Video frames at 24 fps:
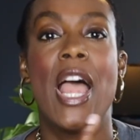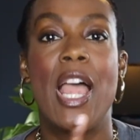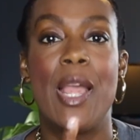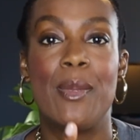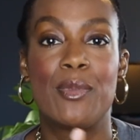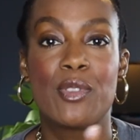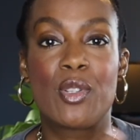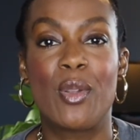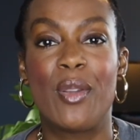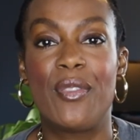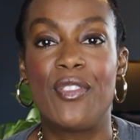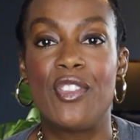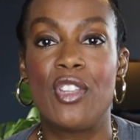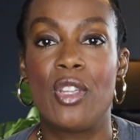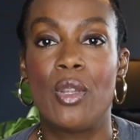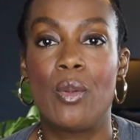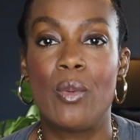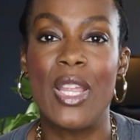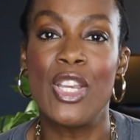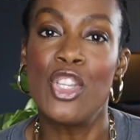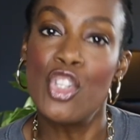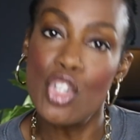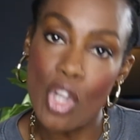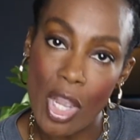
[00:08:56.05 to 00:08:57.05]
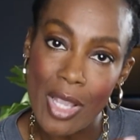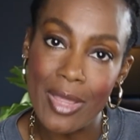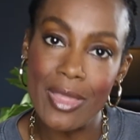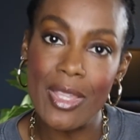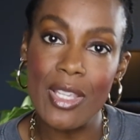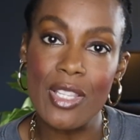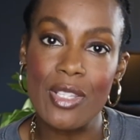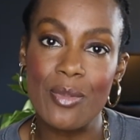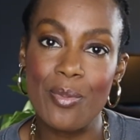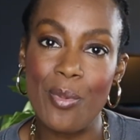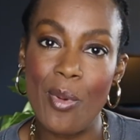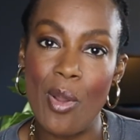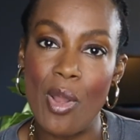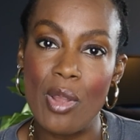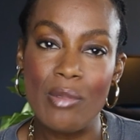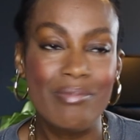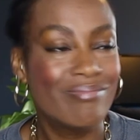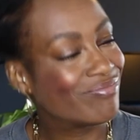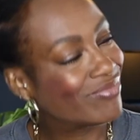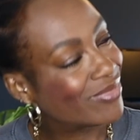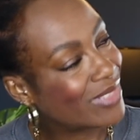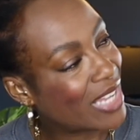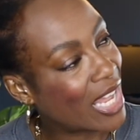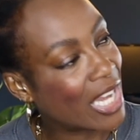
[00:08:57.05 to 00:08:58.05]
So if you enjoyed this one,
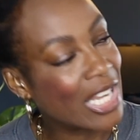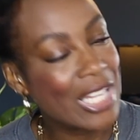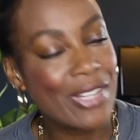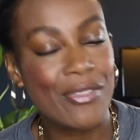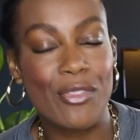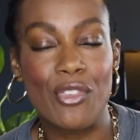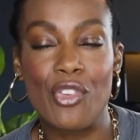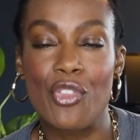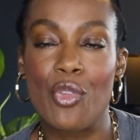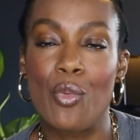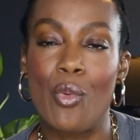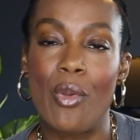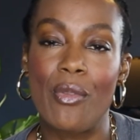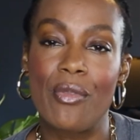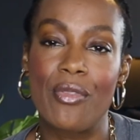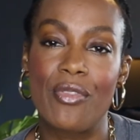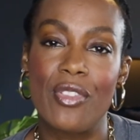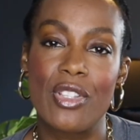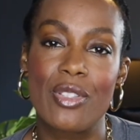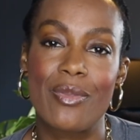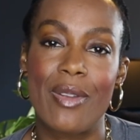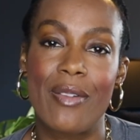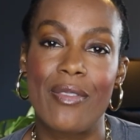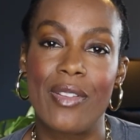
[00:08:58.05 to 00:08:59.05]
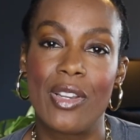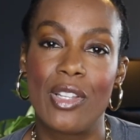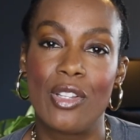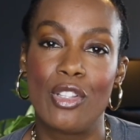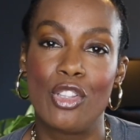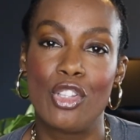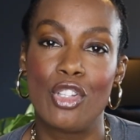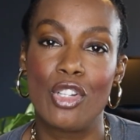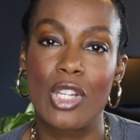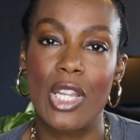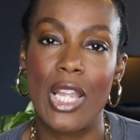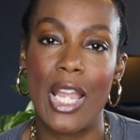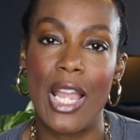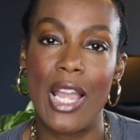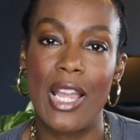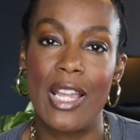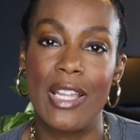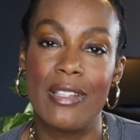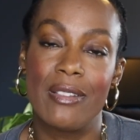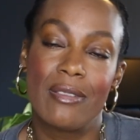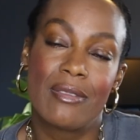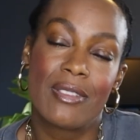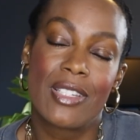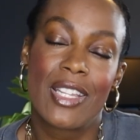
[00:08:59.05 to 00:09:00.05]
I'll leave another one for you to have a little look at
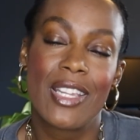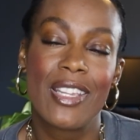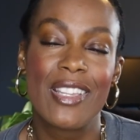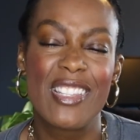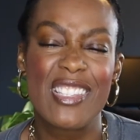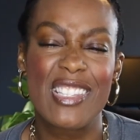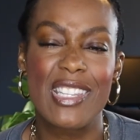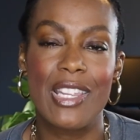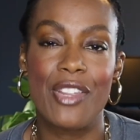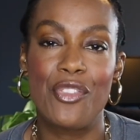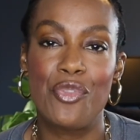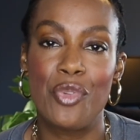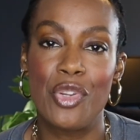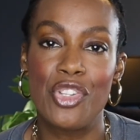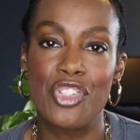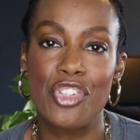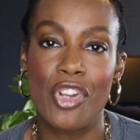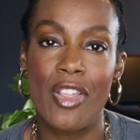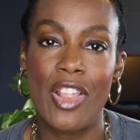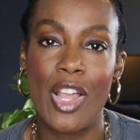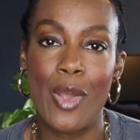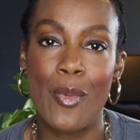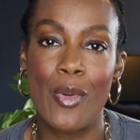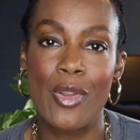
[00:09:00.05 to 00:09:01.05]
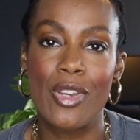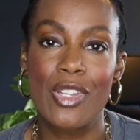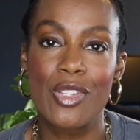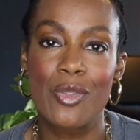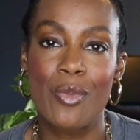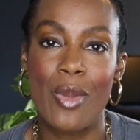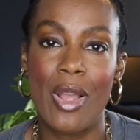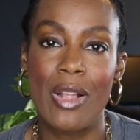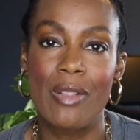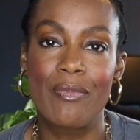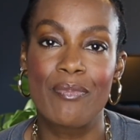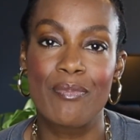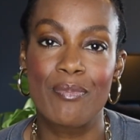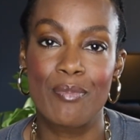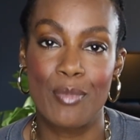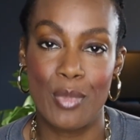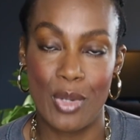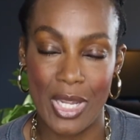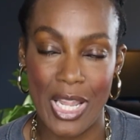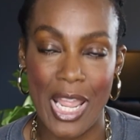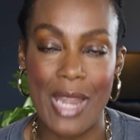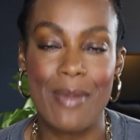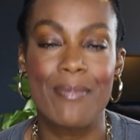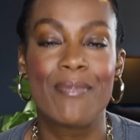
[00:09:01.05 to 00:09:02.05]
and see if you enjoy that one as well. But
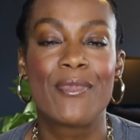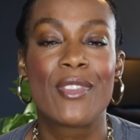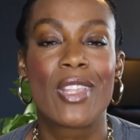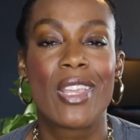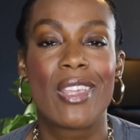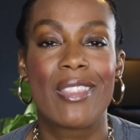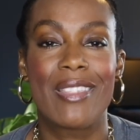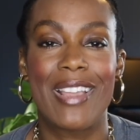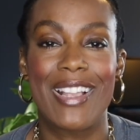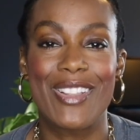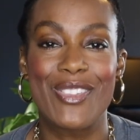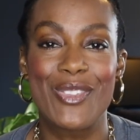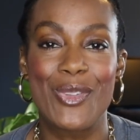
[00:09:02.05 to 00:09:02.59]
again, thanks